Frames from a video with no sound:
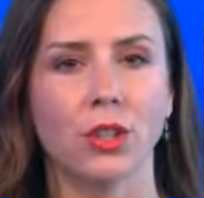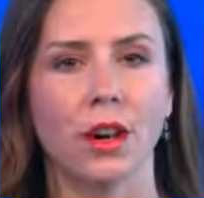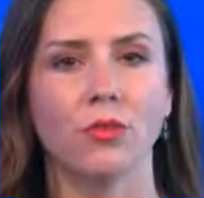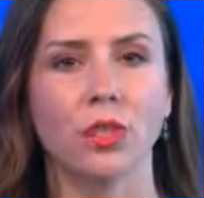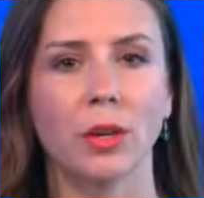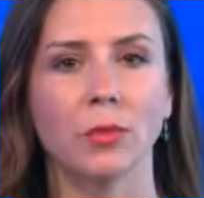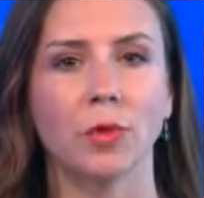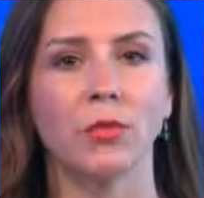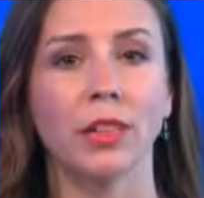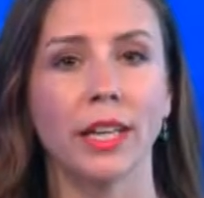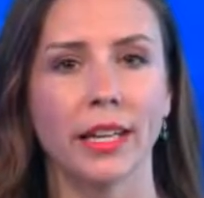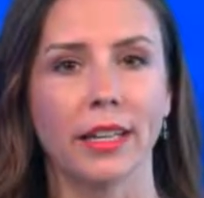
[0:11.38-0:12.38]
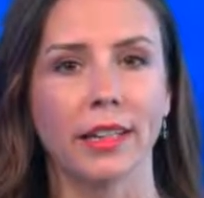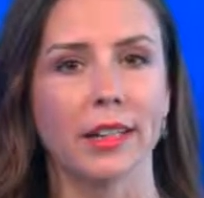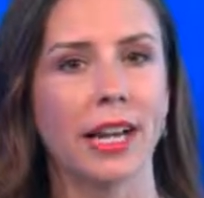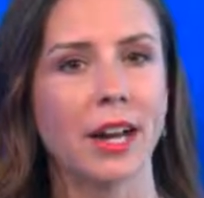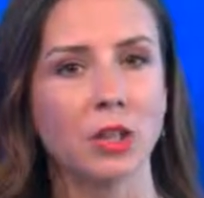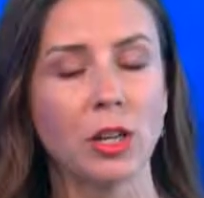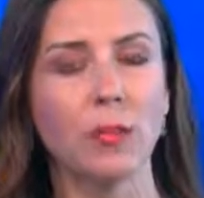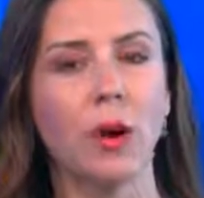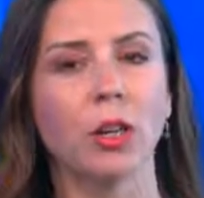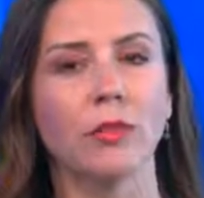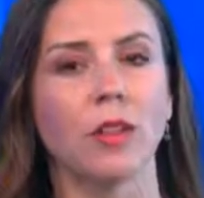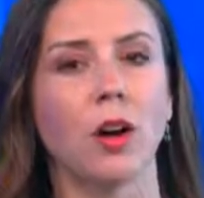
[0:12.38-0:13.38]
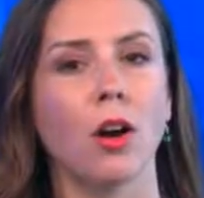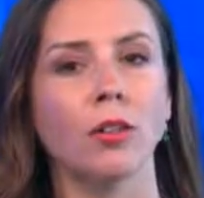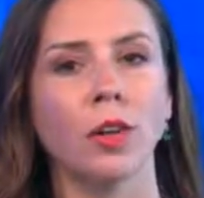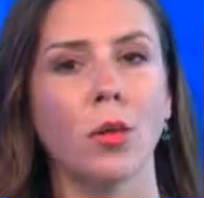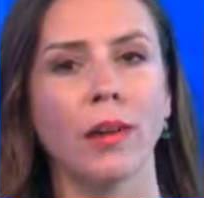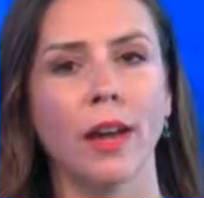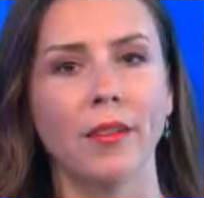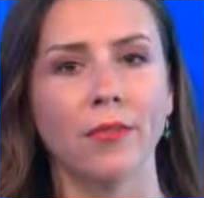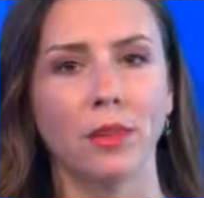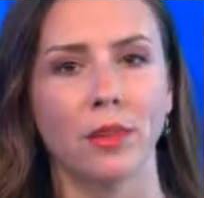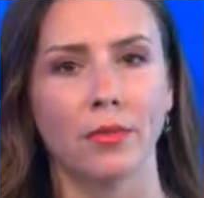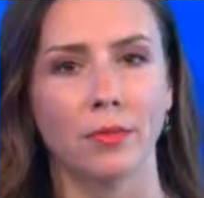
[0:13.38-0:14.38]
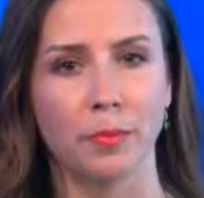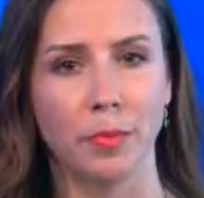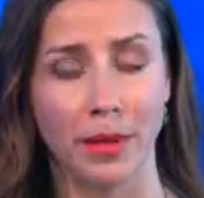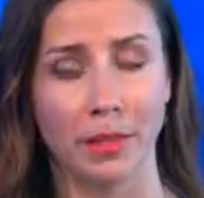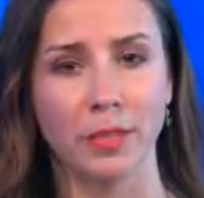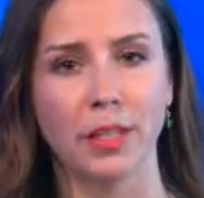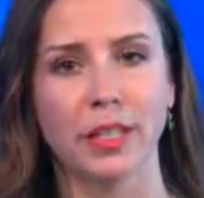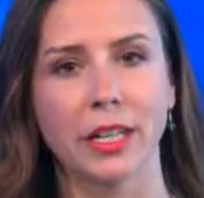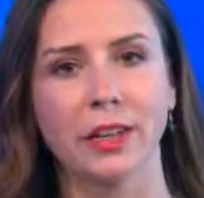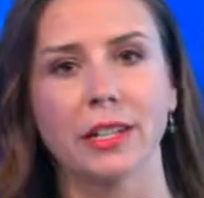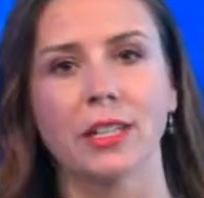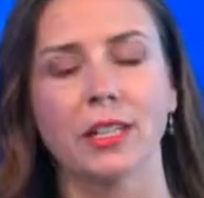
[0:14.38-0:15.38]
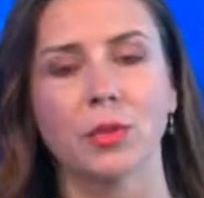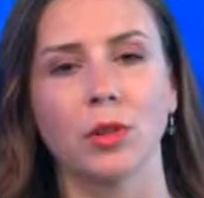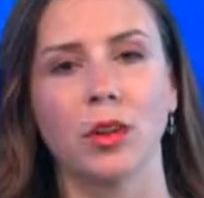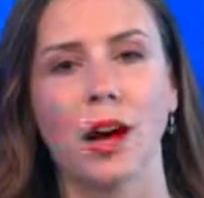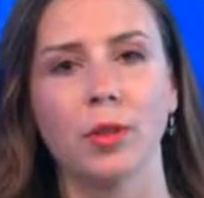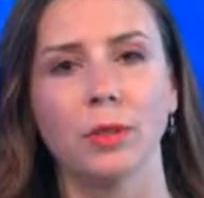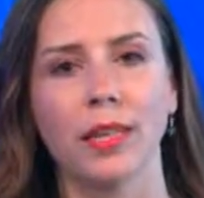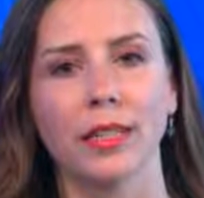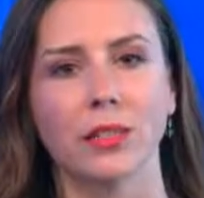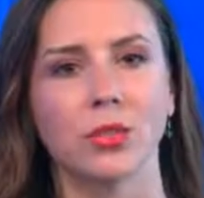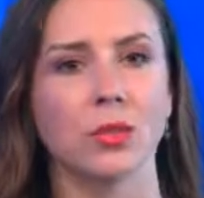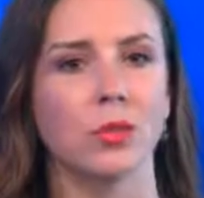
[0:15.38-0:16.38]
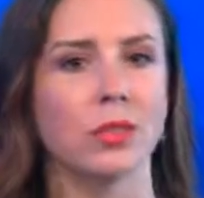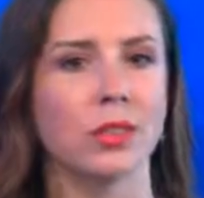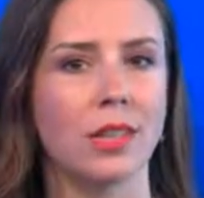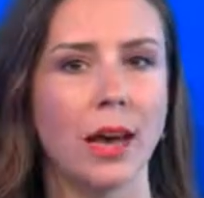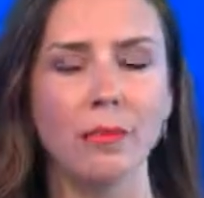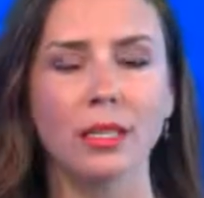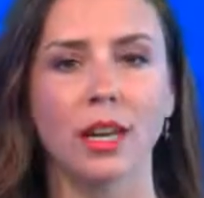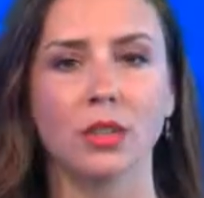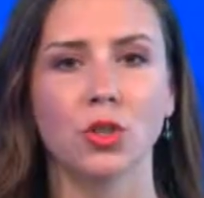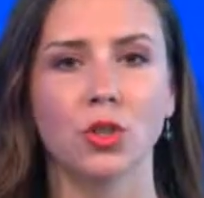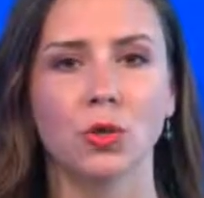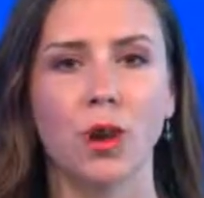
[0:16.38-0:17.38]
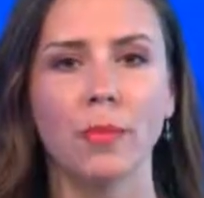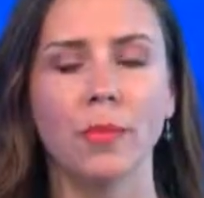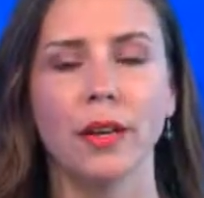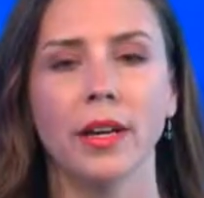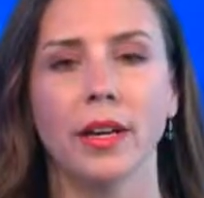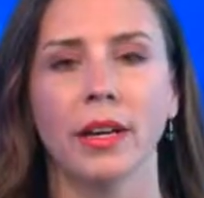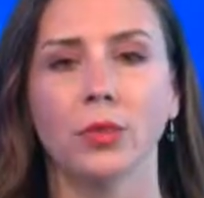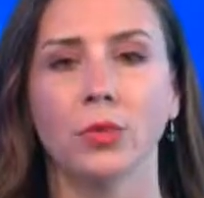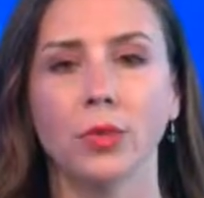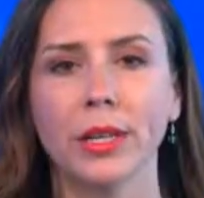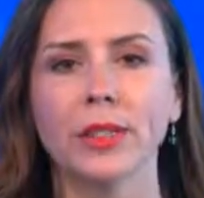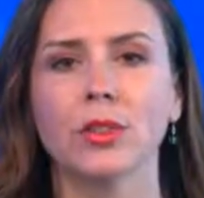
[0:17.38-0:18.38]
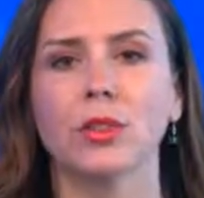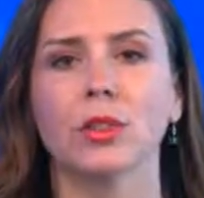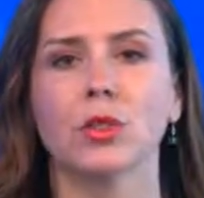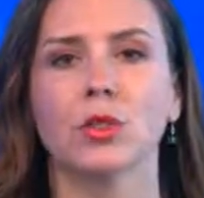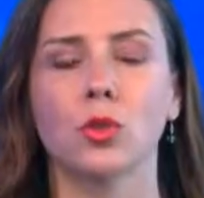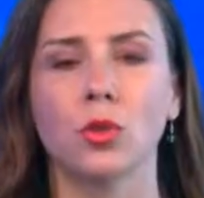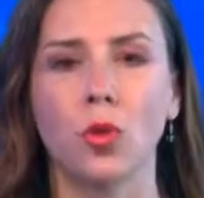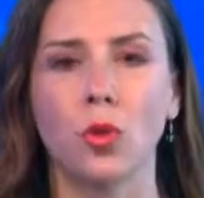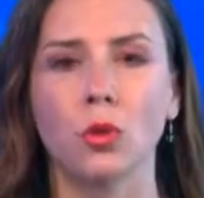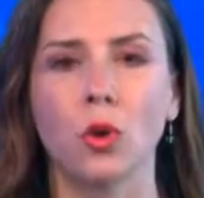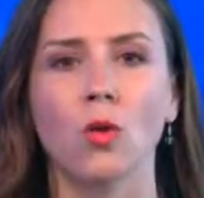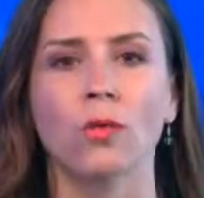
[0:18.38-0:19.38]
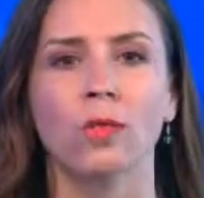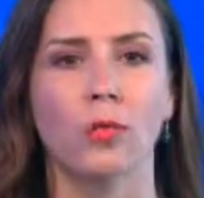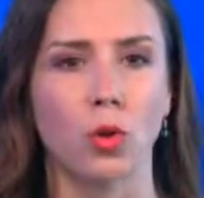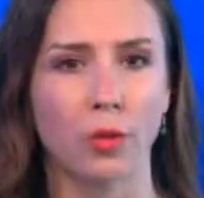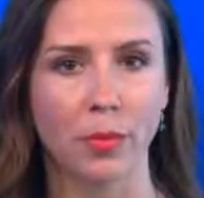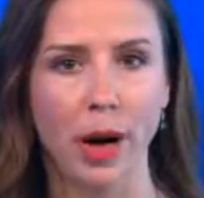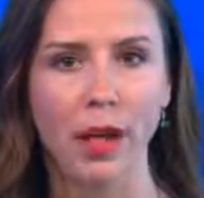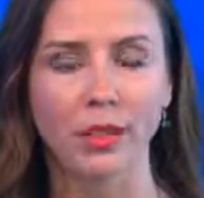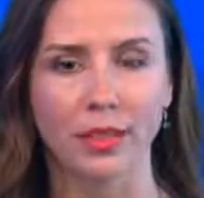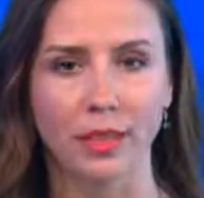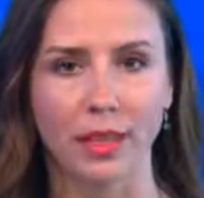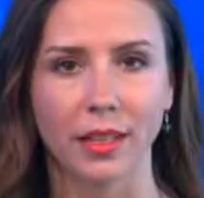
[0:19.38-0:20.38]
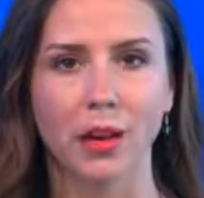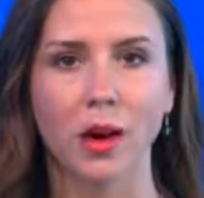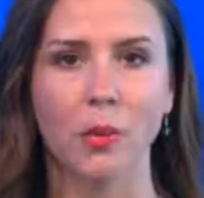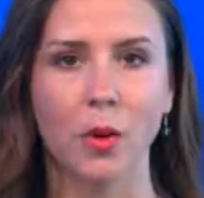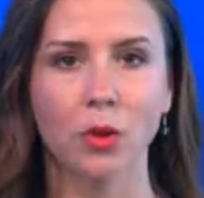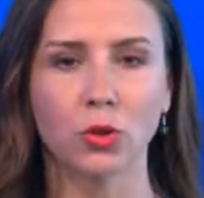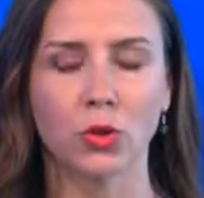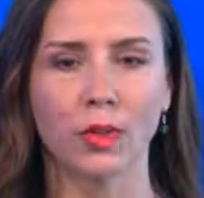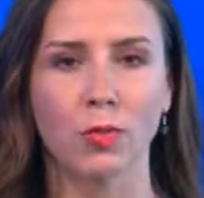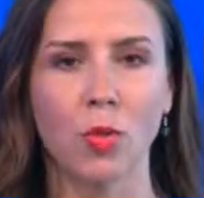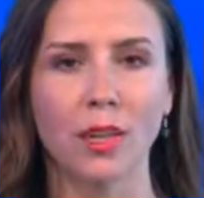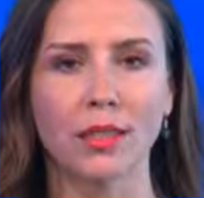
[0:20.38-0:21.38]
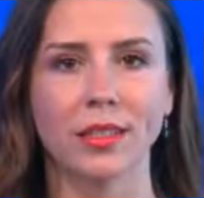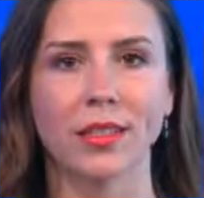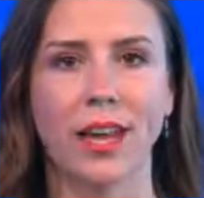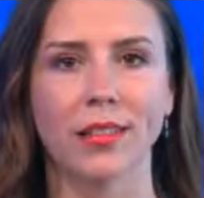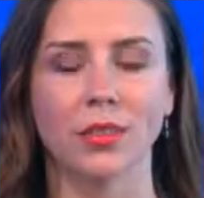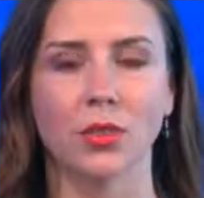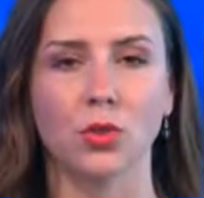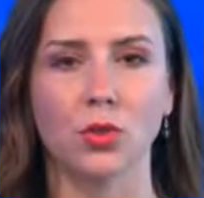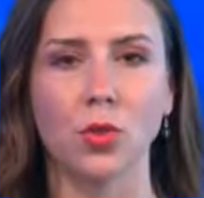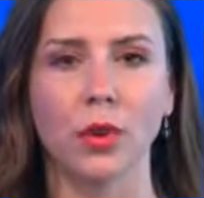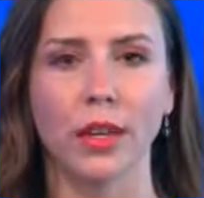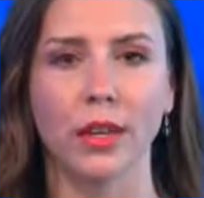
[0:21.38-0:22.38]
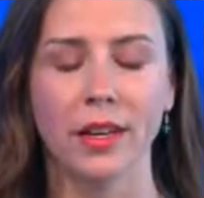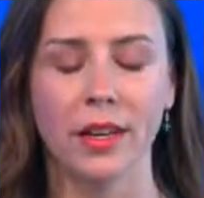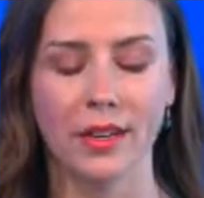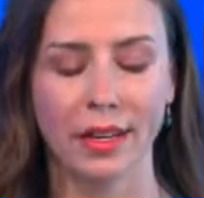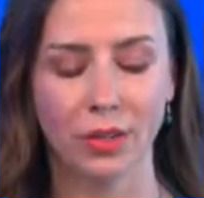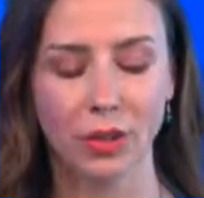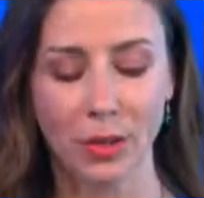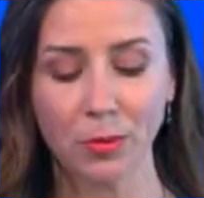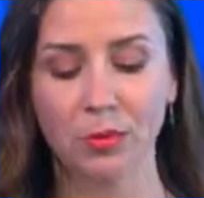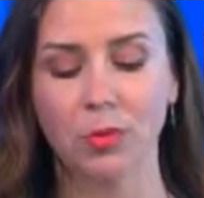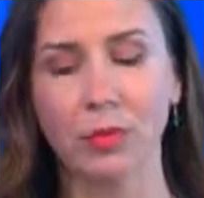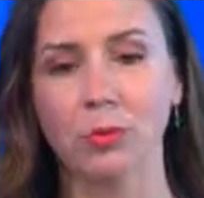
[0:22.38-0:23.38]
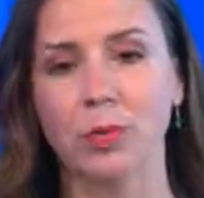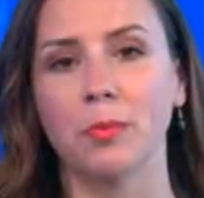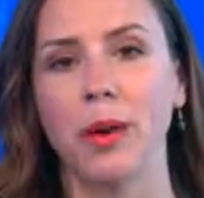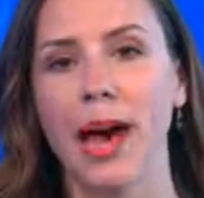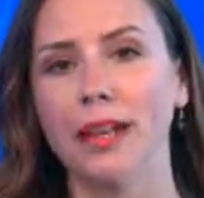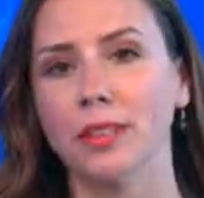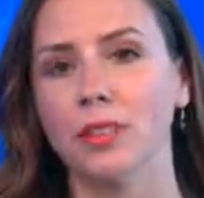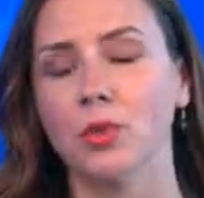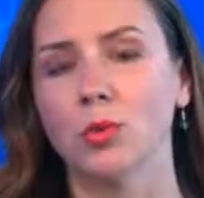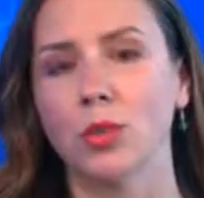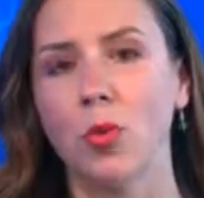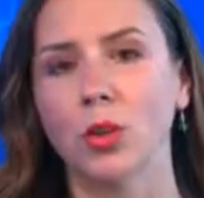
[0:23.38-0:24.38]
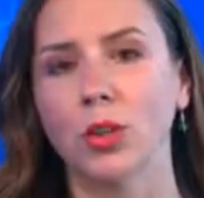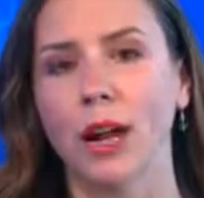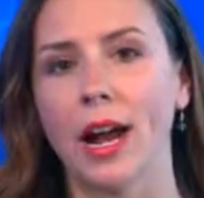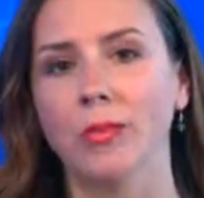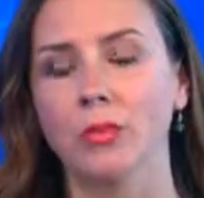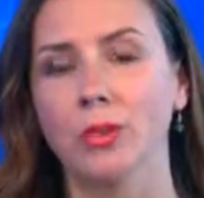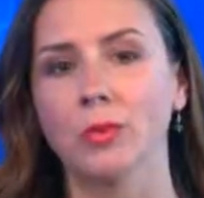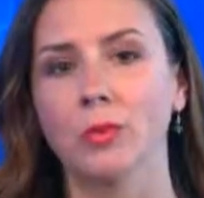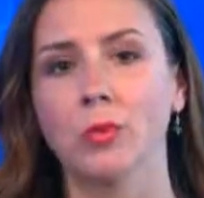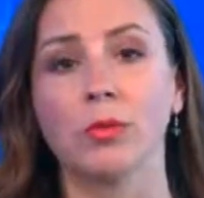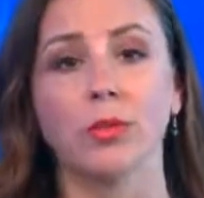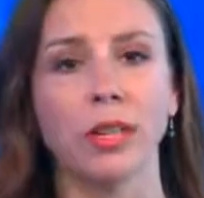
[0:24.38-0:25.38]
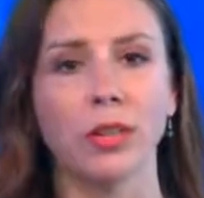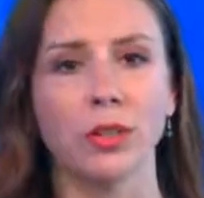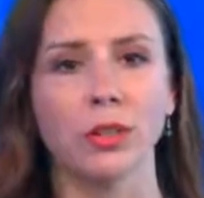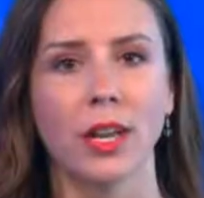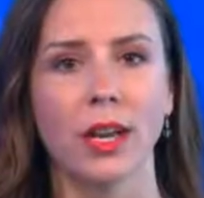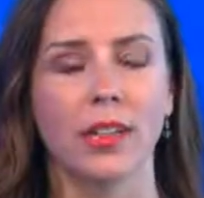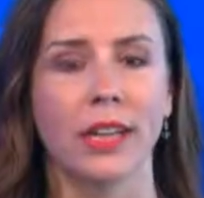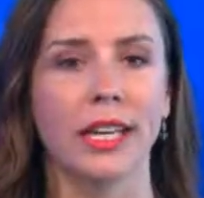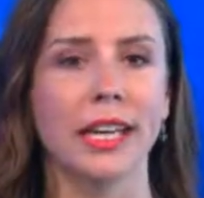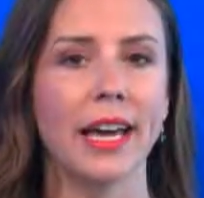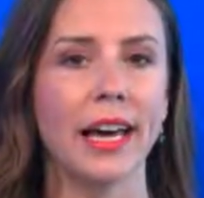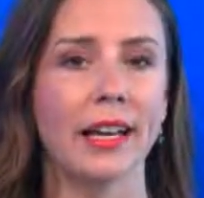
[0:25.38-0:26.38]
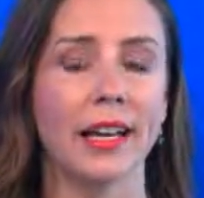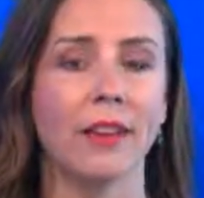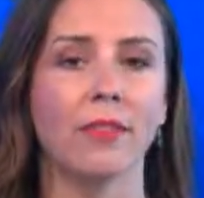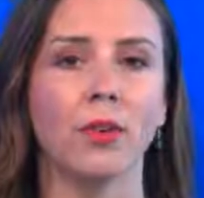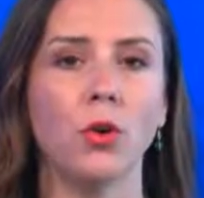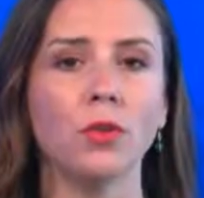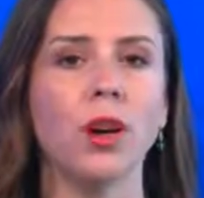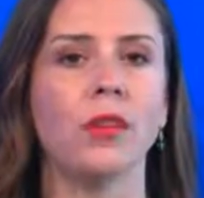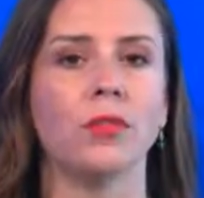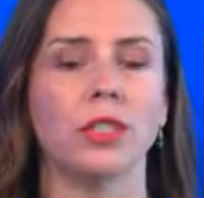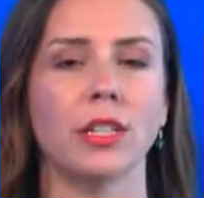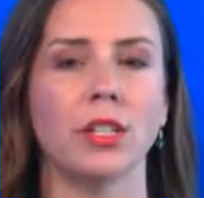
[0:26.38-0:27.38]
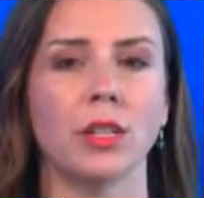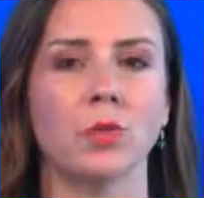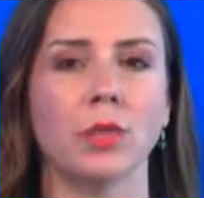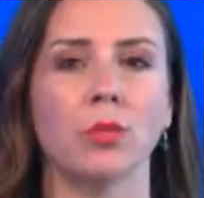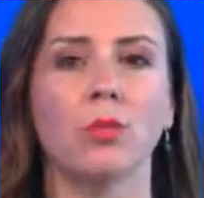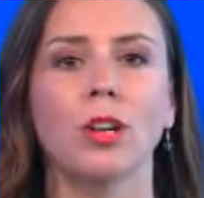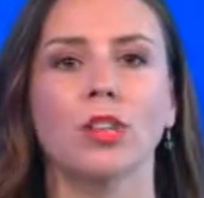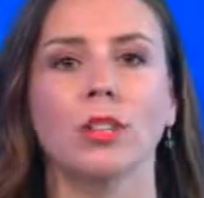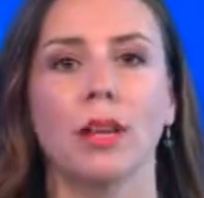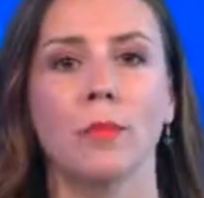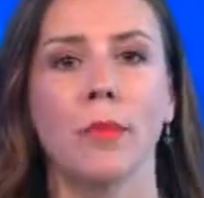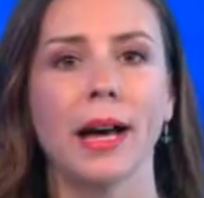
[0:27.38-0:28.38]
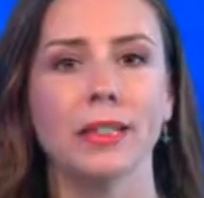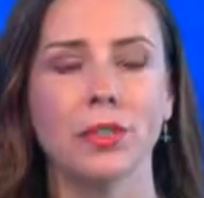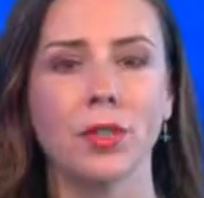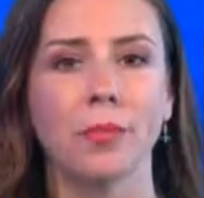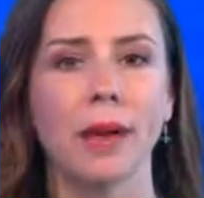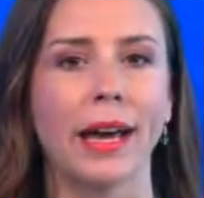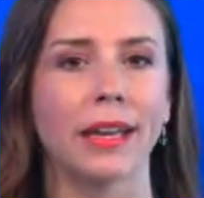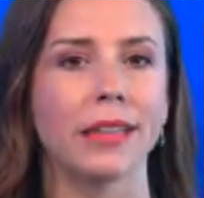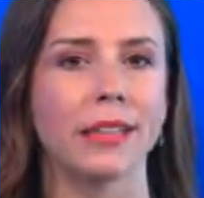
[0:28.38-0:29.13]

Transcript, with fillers: of General Flynn is actually part of an ongoing effort of, by the military industrial complex to sabotage Trump and reassert control over foreign policy. Paul Joseph Watson has the story. Now, General Flynn was backed into a corner after it was revealed that he had a phone conversation with a Russian ambassador back in